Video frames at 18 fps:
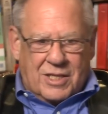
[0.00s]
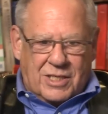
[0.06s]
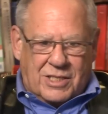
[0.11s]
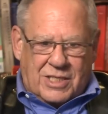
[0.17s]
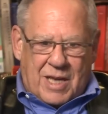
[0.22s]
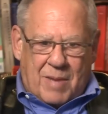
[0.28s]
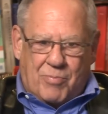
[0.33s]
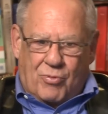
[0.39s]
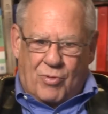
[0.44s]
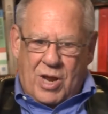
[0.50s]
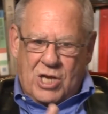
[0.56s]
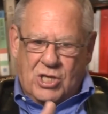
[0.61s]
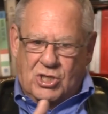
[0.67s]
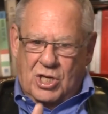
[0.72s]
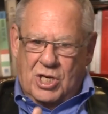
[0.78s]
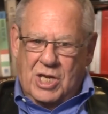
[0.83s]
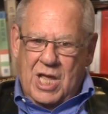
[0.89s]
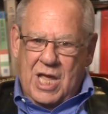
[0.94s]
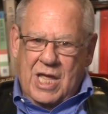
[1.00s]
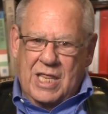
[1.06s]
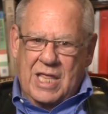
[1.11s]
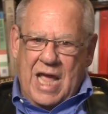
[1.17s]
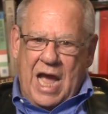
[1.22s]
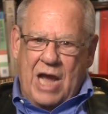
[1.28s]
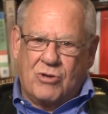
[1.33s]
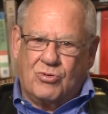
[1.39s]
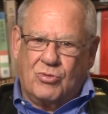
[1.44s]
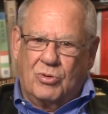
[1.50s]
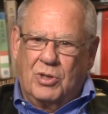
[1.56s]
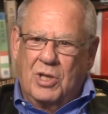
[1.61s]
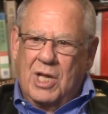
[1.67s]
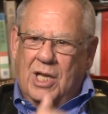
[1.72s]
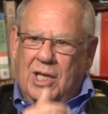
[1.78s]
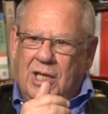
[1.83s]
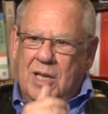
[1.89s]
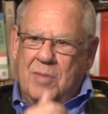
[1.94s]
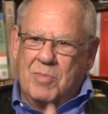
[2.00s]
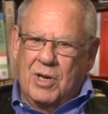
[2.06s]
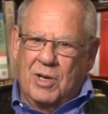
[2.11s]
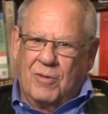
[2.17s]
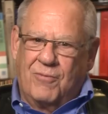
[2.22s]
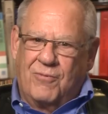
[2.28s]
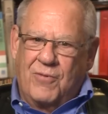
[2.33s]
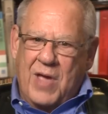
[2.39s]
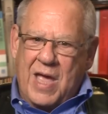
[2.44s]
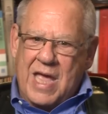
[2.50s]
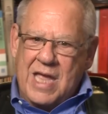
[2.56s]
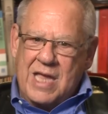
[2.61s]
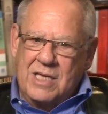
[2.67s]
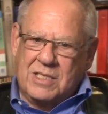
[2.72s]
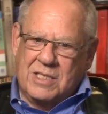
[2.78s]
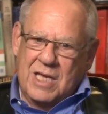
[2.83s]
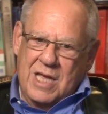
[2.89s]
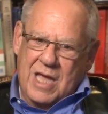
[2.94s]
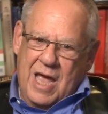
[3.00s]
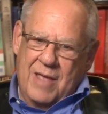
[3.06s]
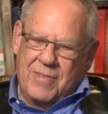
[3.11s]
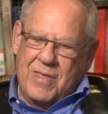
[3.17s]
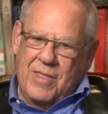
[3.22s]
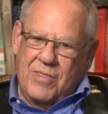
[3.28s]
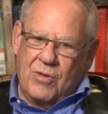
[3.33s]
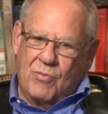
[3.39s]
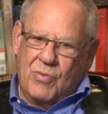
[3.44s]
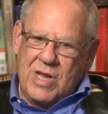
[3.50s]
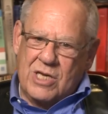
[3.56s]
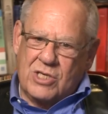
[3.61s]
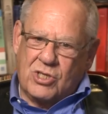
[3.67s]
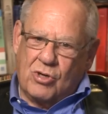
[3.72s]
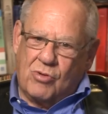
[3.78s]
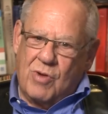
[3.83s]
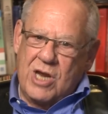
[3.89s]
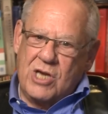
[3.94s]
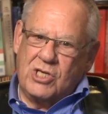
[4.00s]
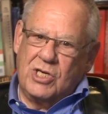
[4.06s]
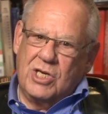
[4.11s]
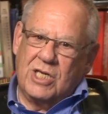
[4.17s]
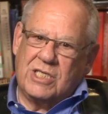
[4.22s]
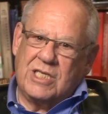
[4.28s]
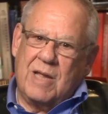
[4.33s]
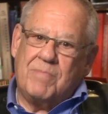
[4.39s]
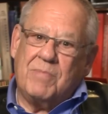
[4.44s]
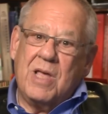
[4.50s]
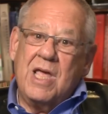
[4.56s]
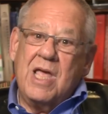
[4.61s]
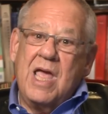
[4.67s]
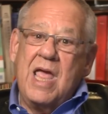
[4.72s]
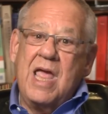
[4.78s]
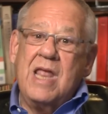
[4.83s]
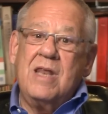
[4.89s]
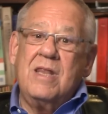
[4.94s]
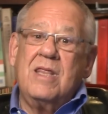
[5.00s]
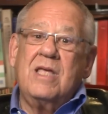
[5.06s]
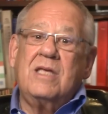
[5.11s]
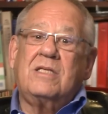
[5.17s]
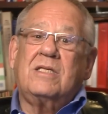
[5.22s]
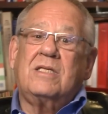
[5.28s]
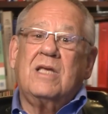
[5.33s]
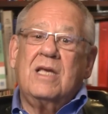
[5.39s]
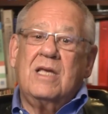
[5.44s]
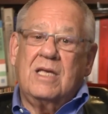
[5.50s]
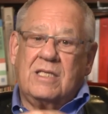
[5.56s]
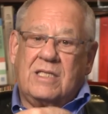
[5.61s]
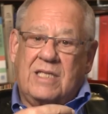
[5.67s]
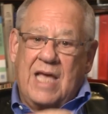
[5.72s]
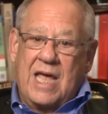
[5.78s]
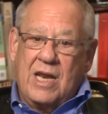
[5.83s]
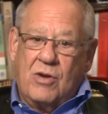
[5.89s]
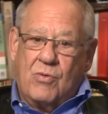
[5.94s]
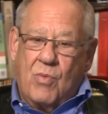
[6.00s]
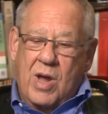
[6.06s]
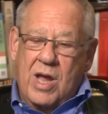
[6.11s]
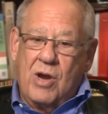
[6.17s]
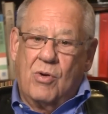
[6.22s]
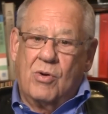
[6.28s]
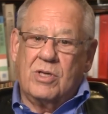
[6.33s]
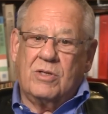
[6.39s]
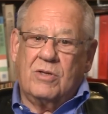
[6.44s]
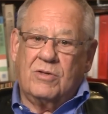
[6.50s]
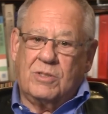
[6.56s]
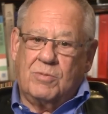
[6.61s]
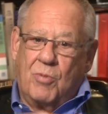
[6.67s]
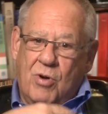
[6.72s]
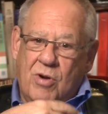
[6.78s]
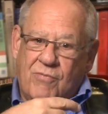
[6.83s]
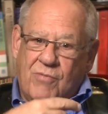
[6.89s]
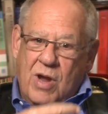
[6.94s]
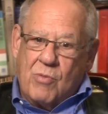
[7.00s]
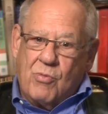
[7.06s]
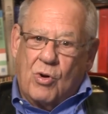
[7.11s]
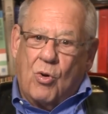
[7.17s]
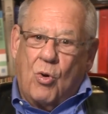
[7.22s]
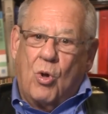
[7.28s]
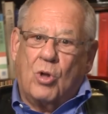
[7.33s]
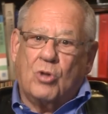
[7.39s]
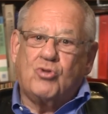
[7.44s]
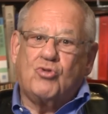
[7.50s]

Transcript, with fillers: the separation, the actual liminal phase, and then the reintegration, except in this aesthetic way or sportive way, we're all